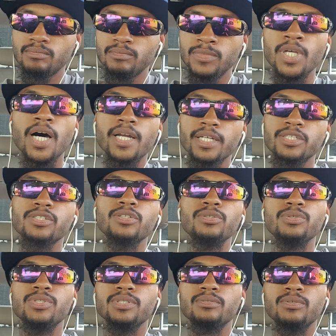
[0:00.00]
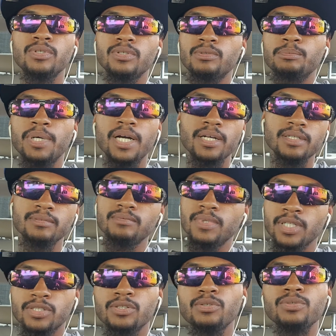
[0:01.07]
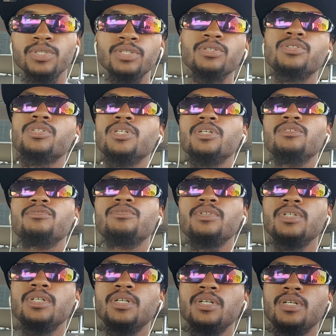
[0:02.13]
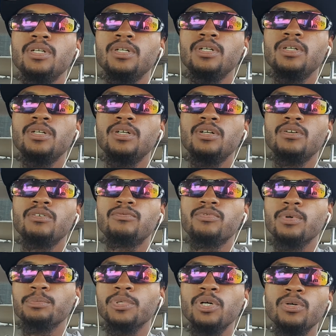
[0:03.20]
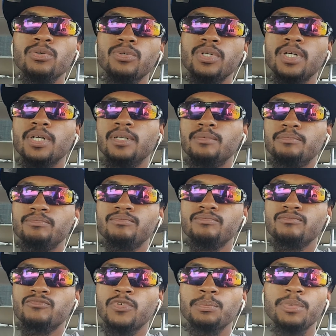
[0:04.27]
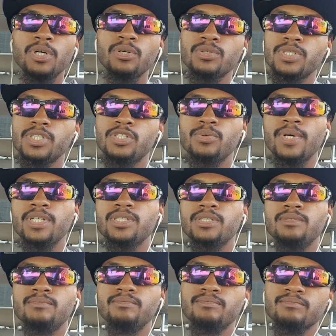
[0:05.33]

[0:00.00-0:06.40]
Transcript: non-exclusion or by excluding yourself from the whole situation.